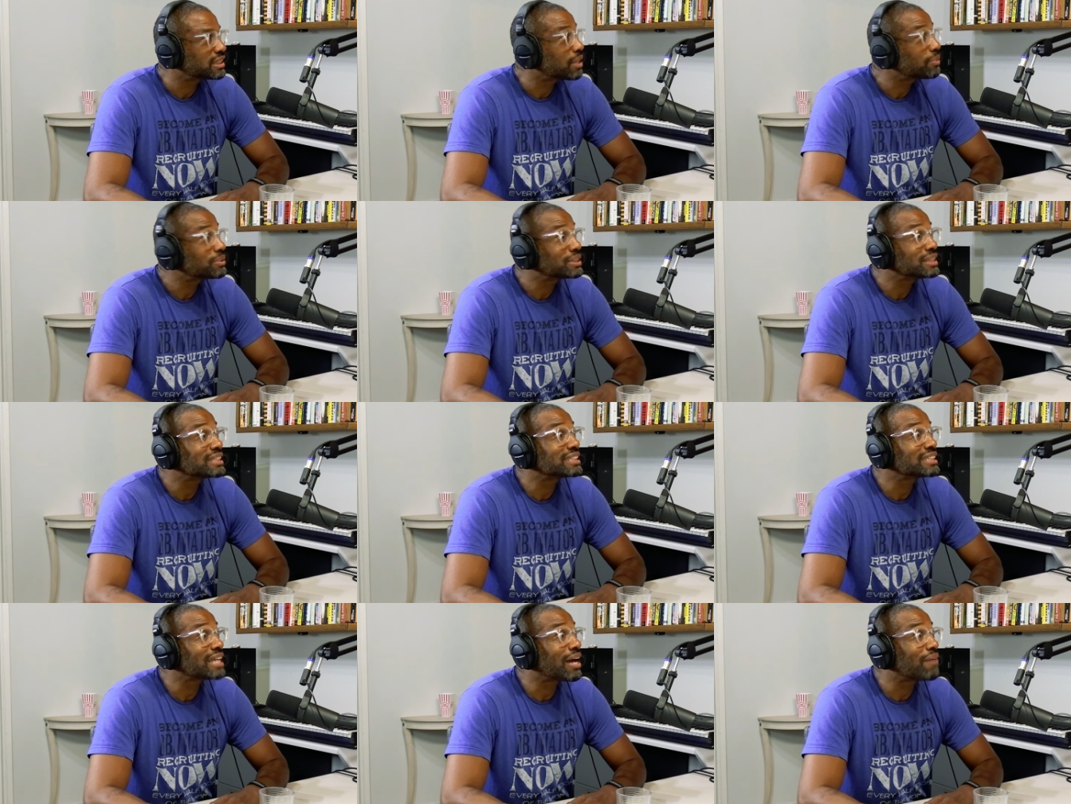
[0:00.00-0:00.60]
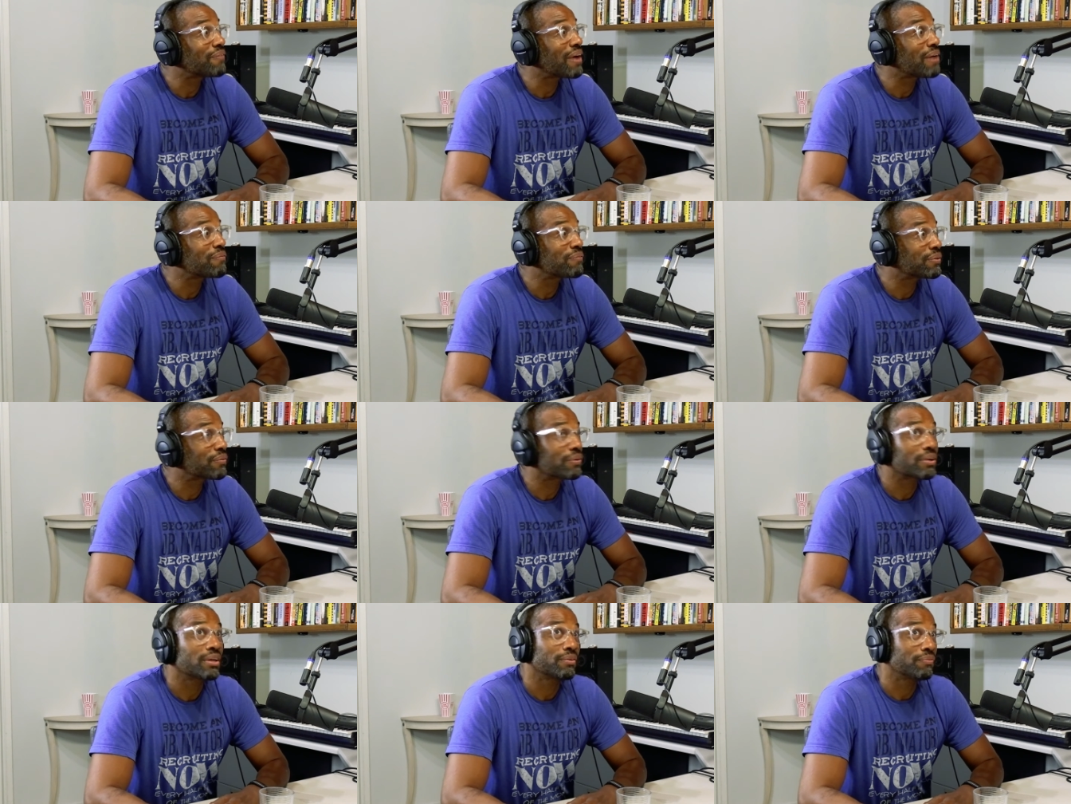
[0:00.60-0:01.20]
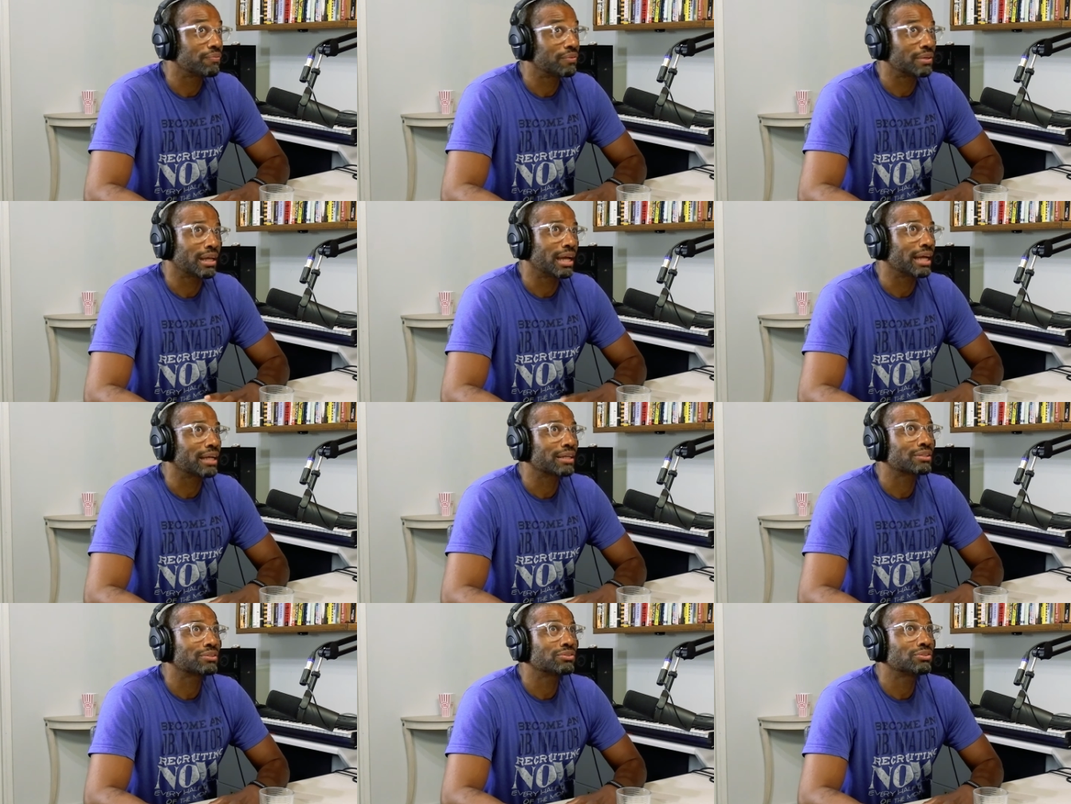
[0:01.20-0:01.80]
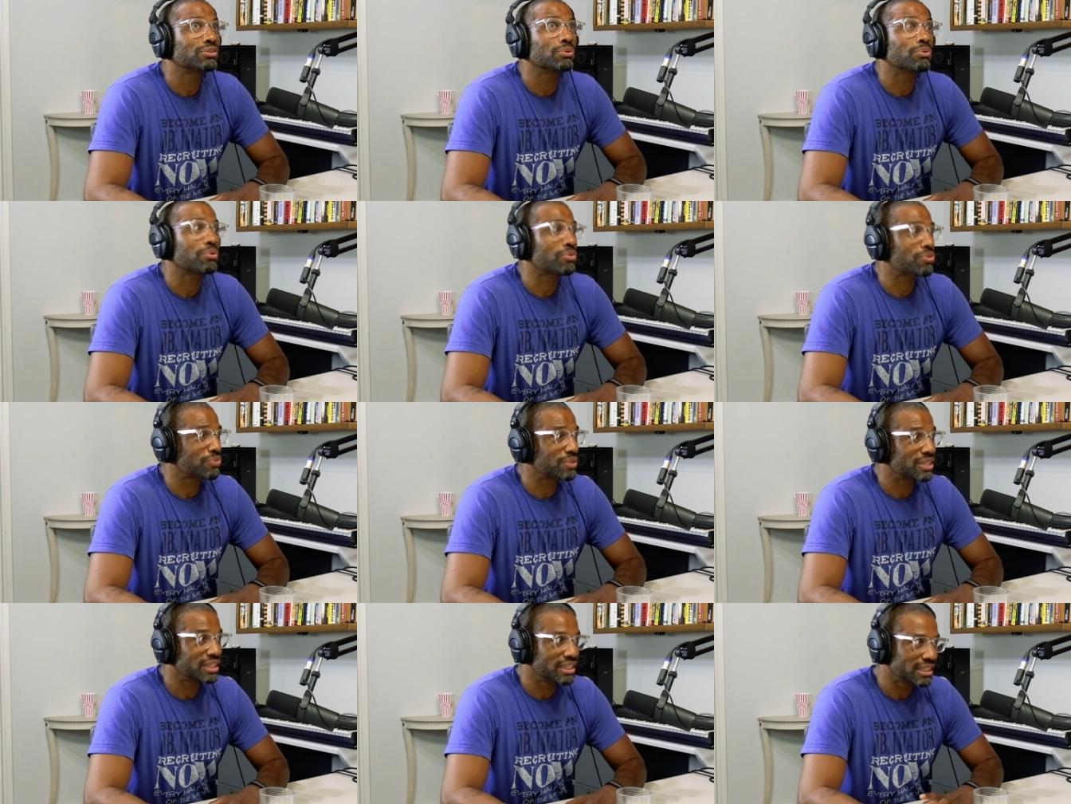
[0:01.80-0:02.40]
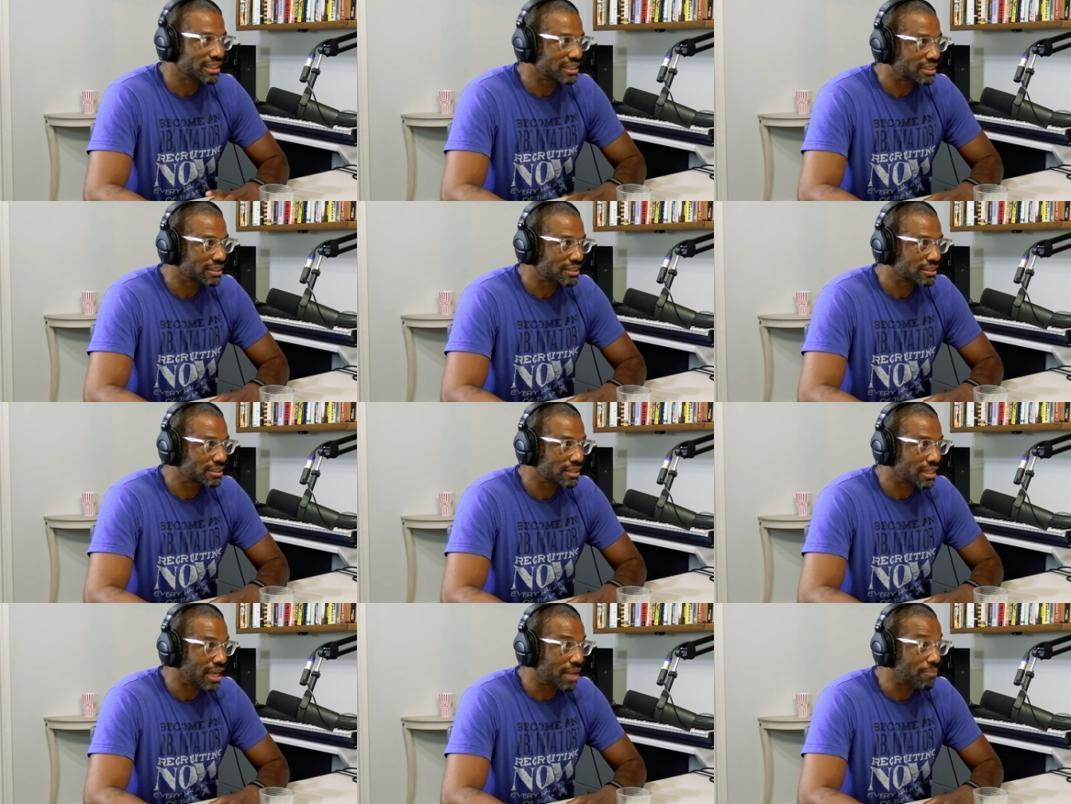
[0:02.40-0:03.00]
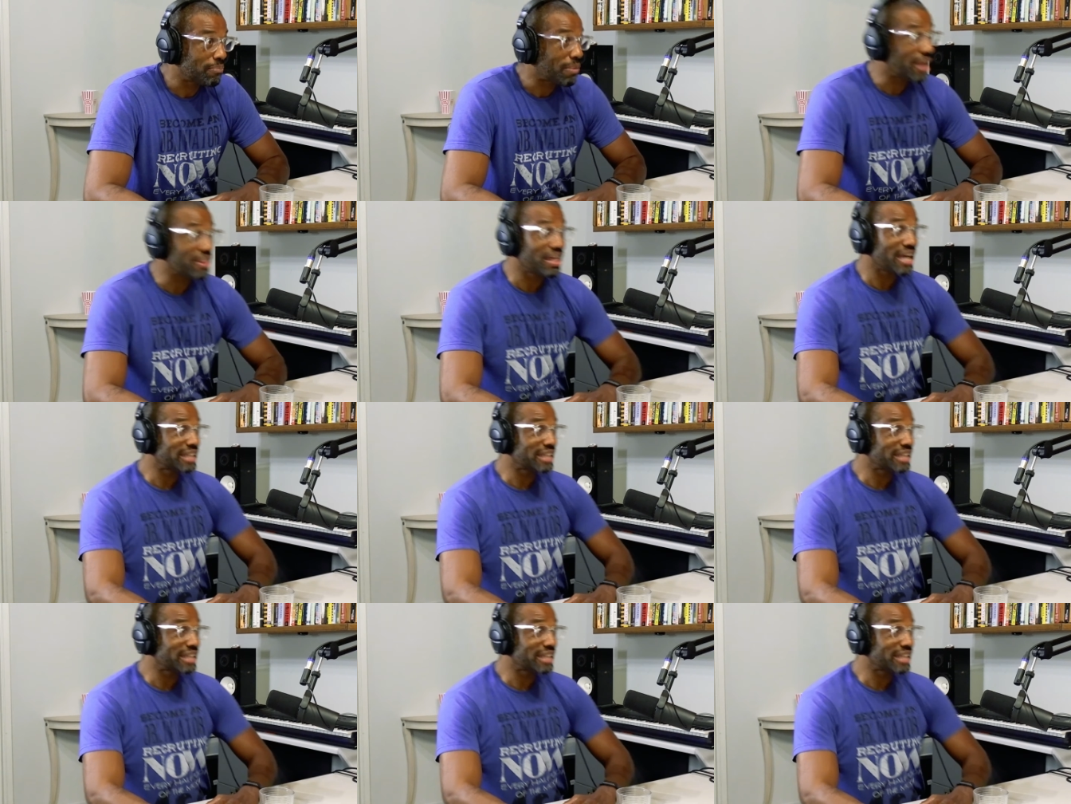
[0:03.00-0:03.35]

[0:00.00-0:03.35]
And I was in South Africa for like two or three years. And by